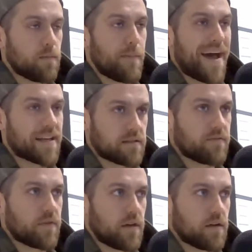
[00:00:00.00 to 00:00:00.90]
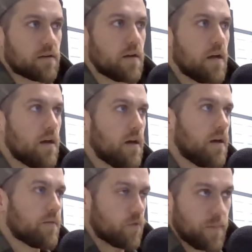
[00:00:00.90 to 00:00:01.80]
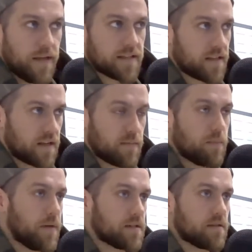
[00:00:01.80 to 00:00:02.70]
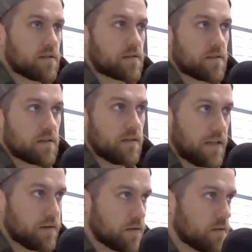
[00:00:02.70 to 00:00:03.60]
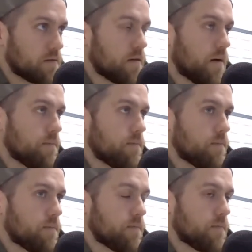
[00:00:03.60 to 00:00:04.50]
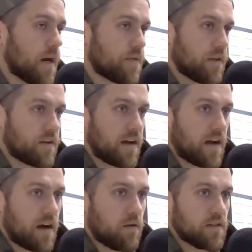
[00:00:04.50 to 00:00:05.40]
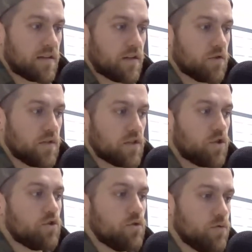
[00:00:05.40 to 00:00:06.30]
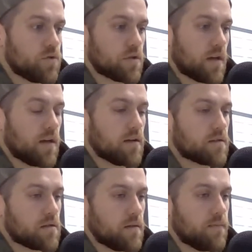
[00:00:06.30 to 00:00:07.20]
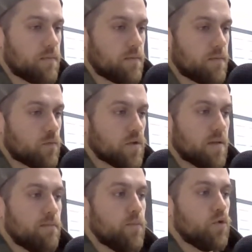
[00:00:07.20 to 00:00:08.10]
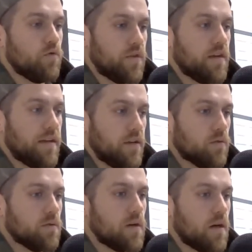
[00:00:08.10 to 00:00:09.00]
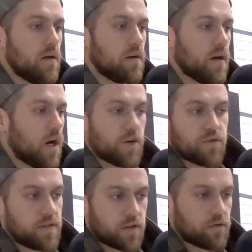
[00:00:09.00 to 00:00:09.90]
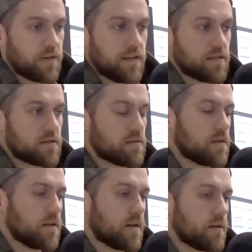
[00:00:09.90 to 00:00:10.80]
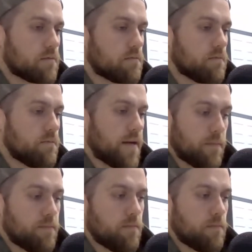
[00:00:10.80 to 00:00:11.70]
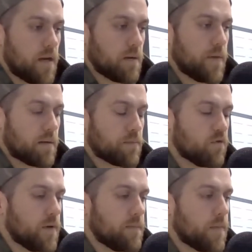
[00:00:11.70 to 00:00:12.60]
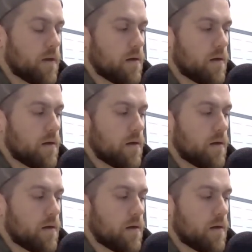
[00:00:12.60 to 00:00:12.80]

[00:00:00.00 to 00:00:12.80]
massive thing for me, it's like in my business as a leader, I think that I always need to do these huge things to really move the needle 100 degrees and like make a big improvement.